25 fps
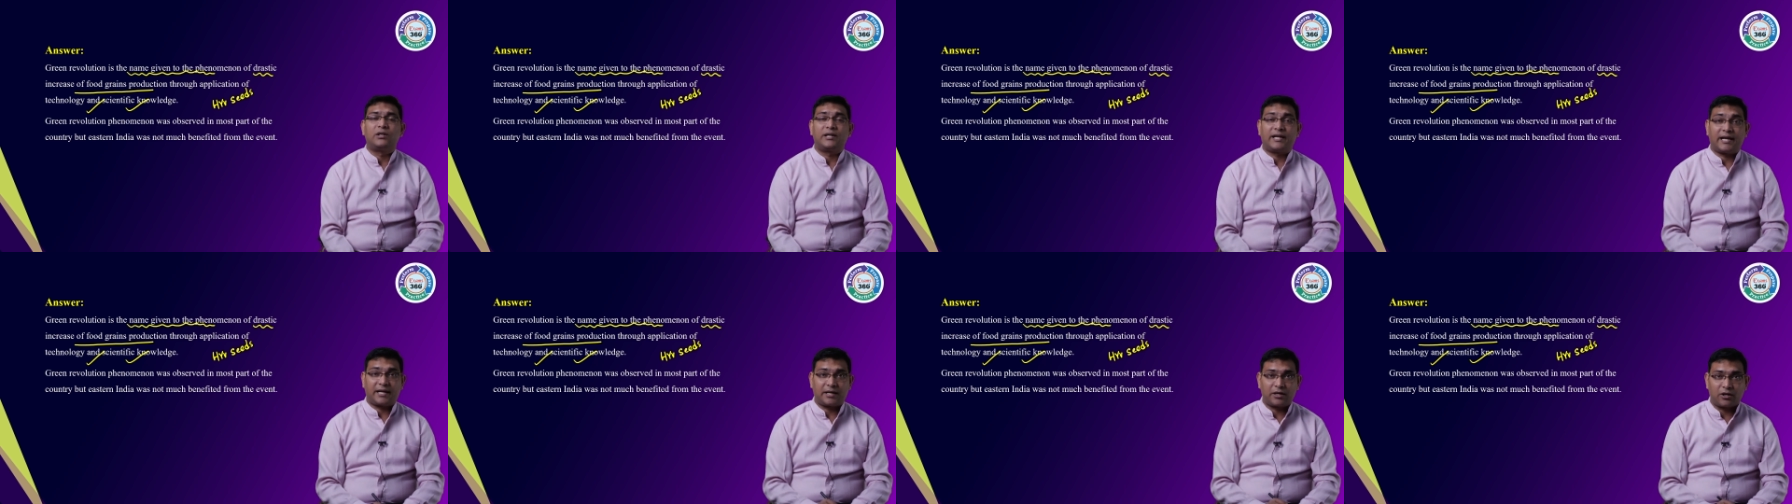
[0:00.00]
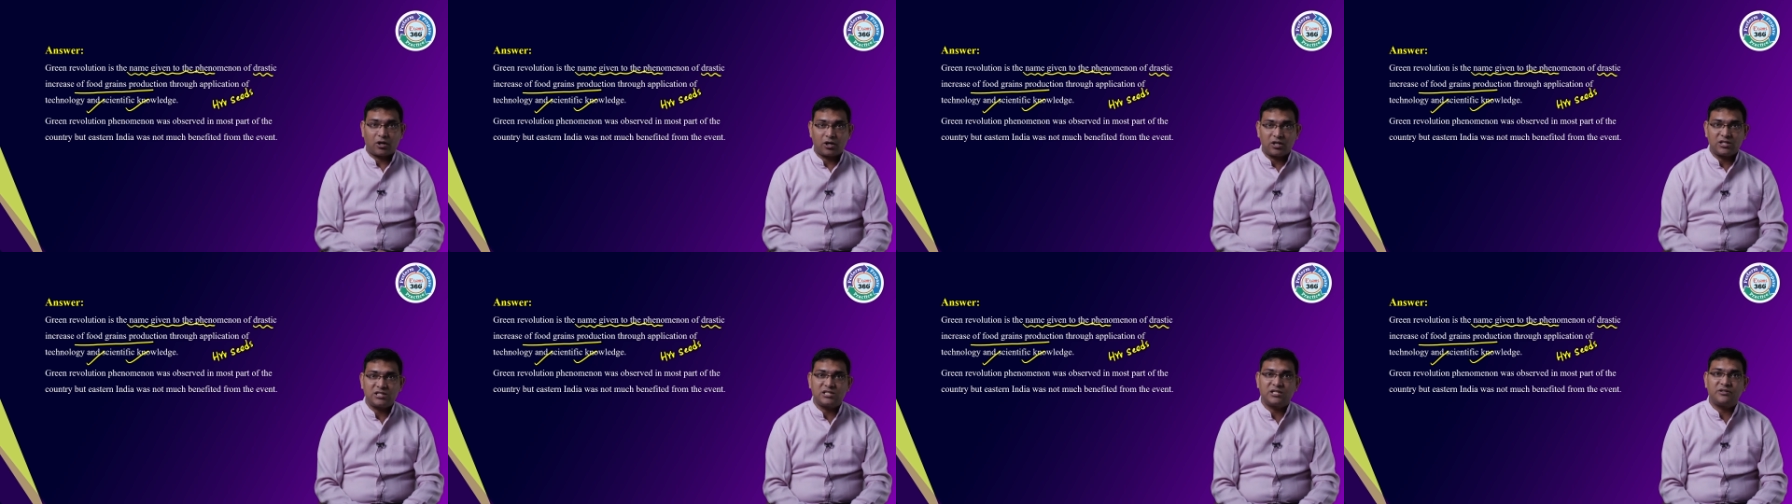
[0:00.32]

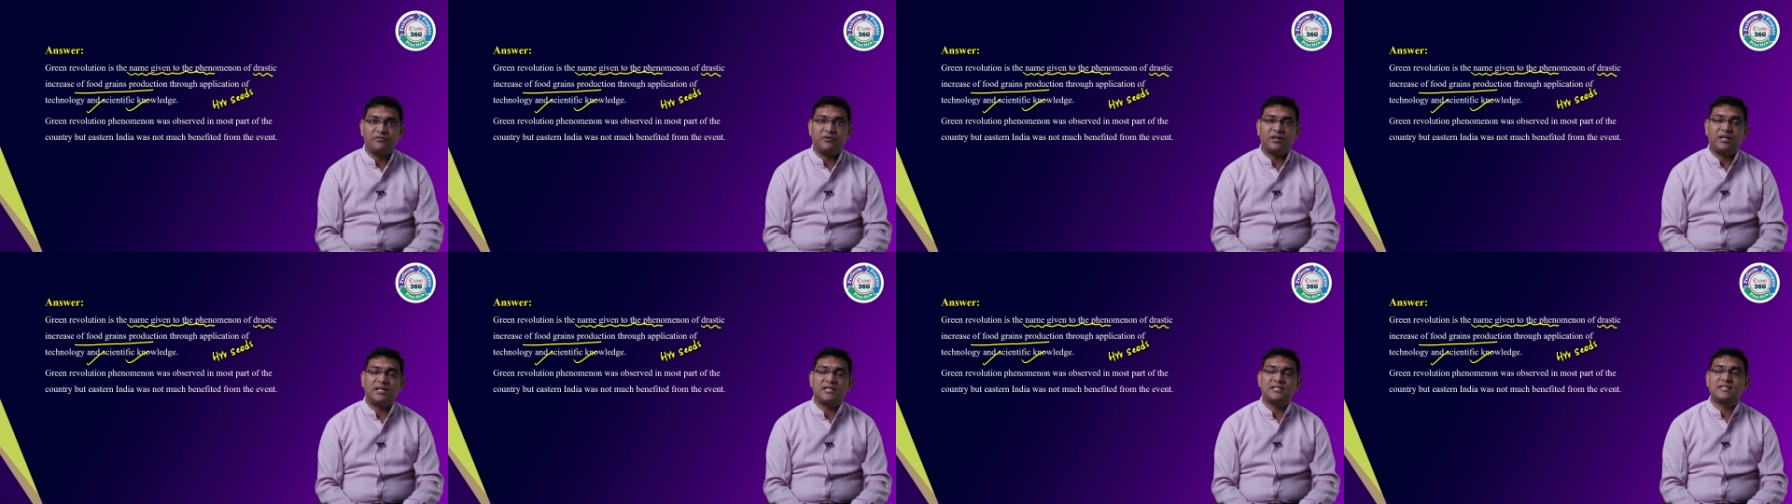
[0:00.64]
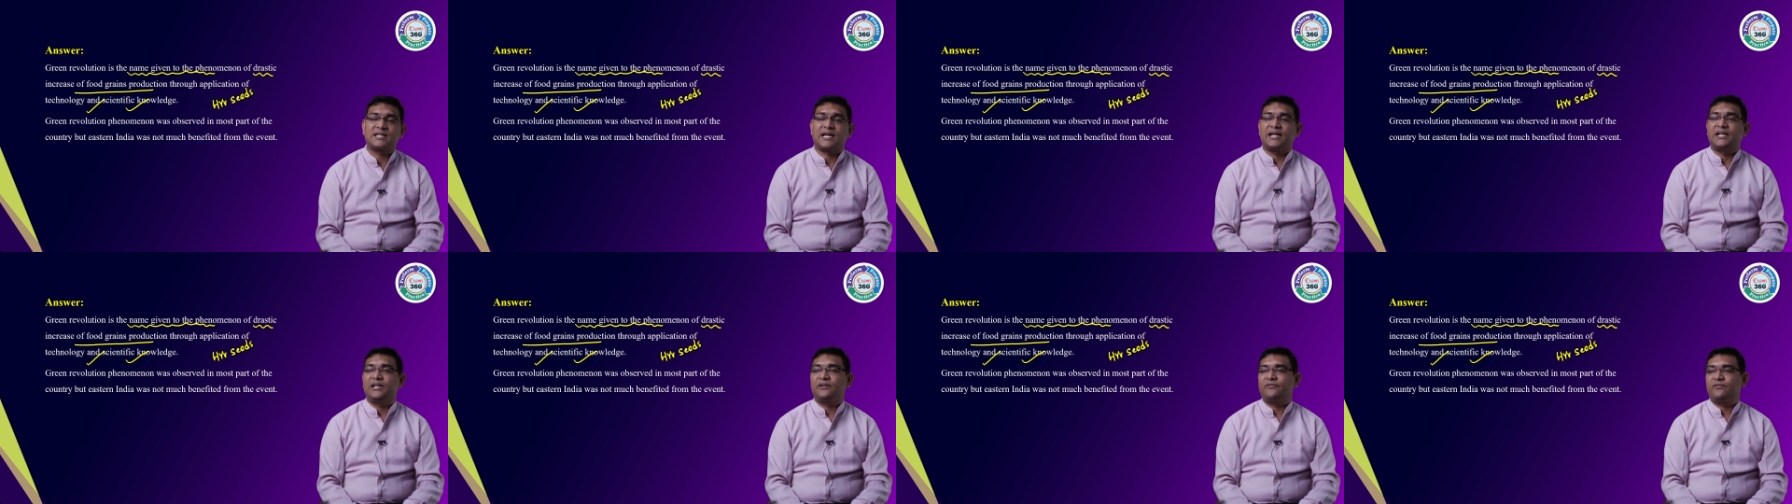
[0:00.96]
technology valla,
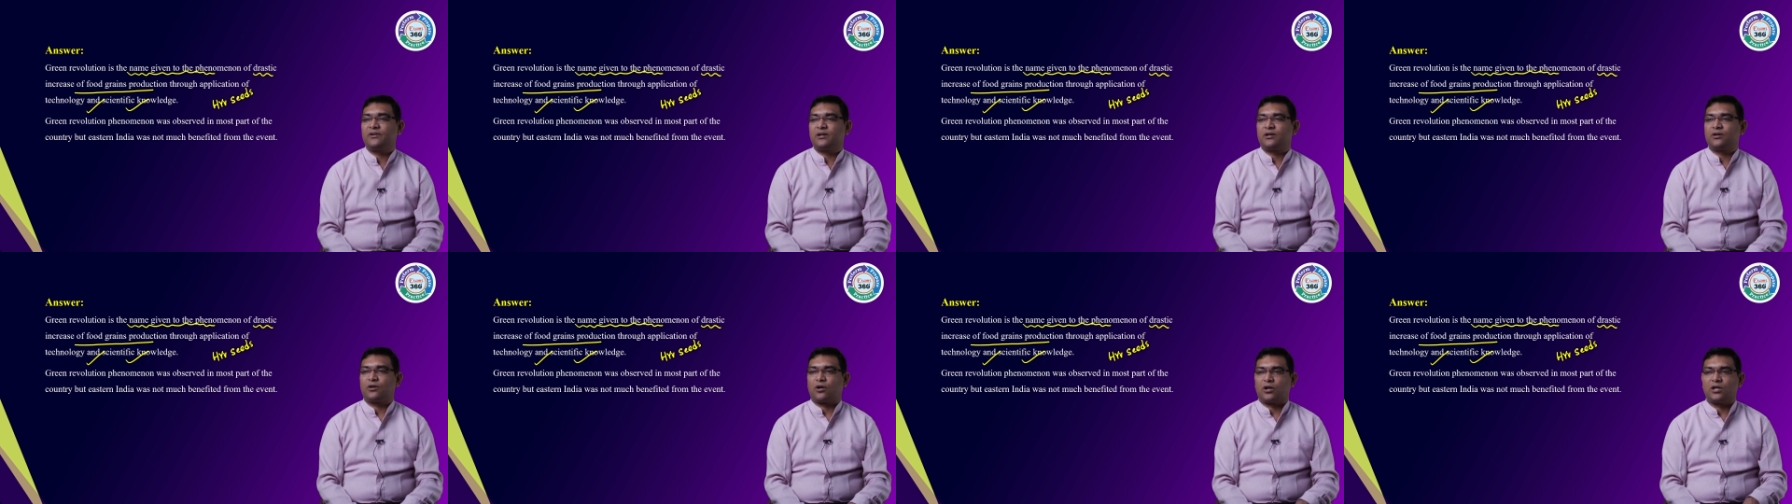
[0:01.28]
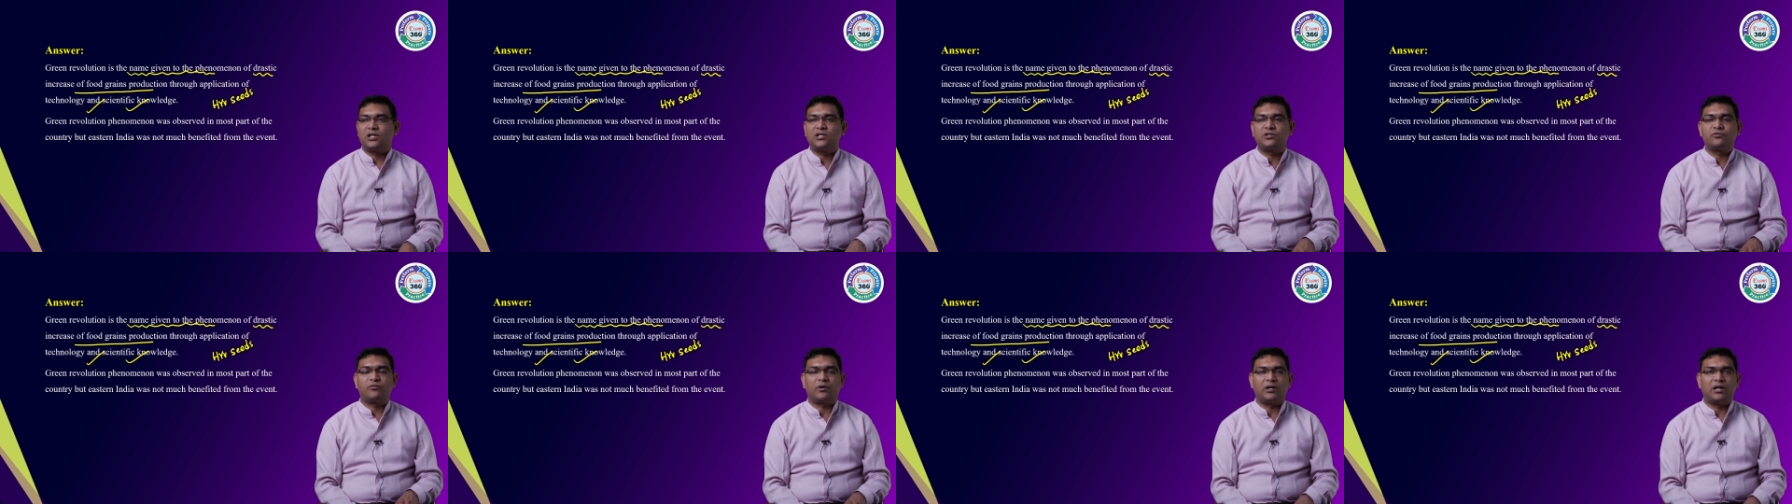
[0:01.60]
scientific
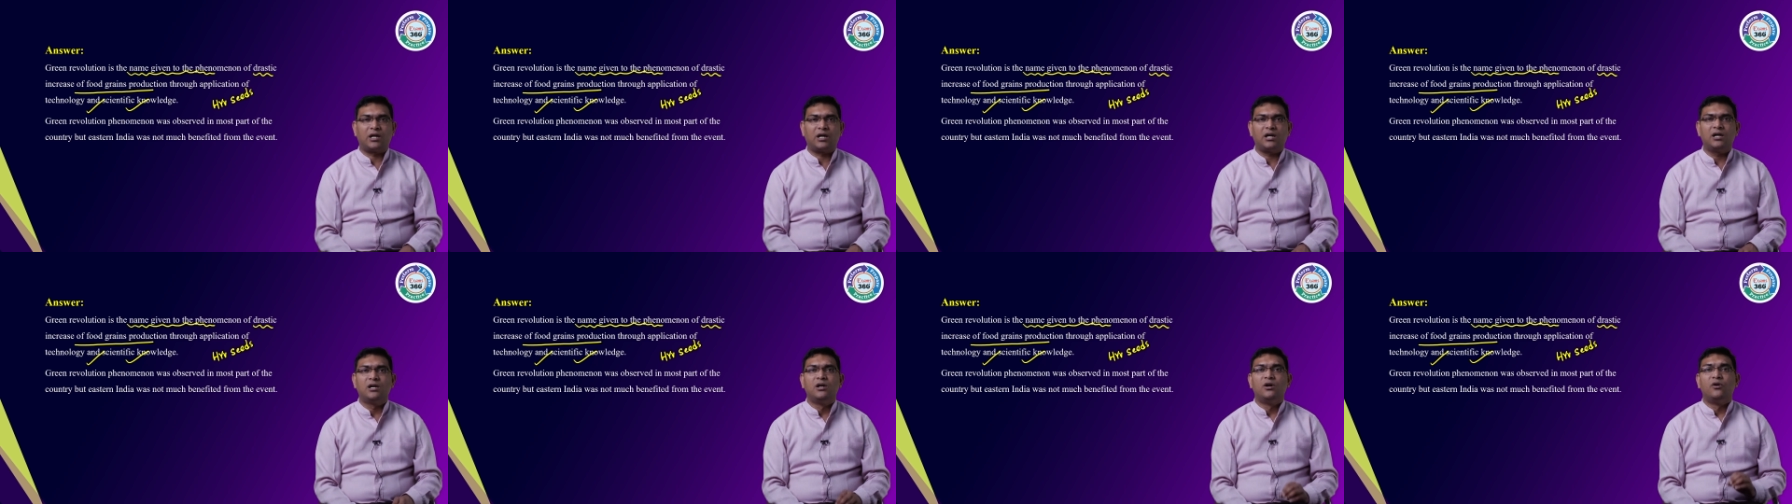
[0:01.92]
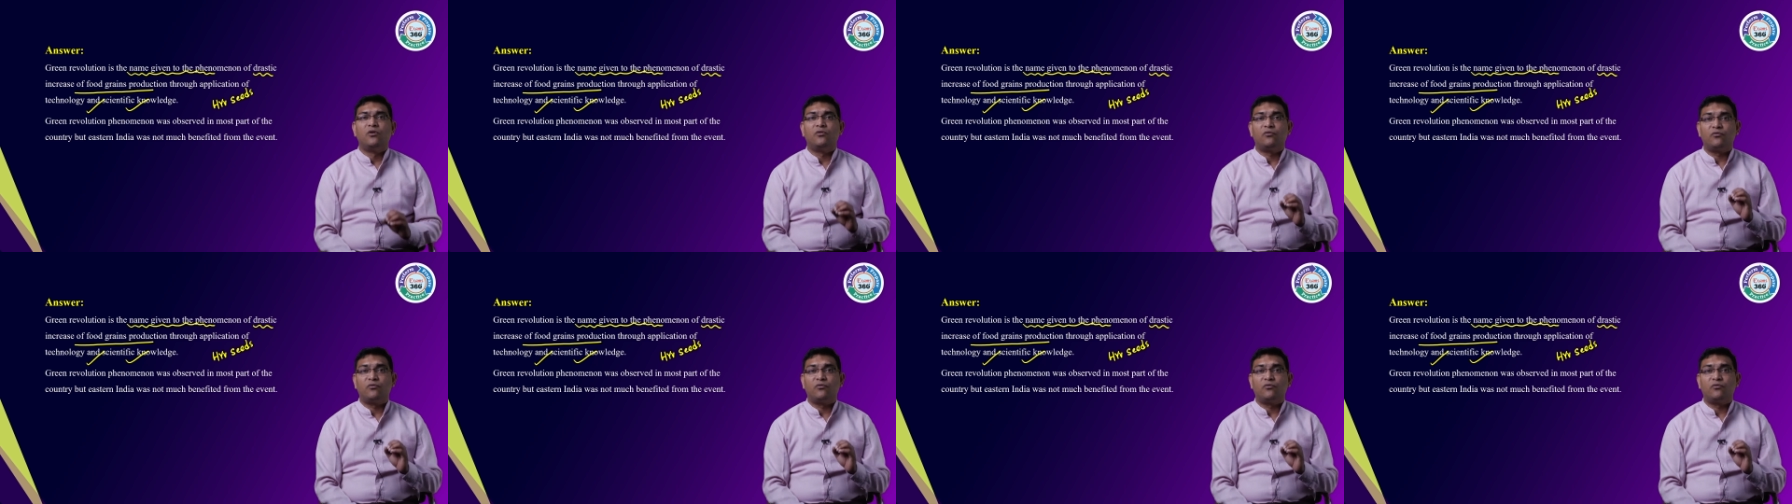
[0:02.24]
knowledge valla,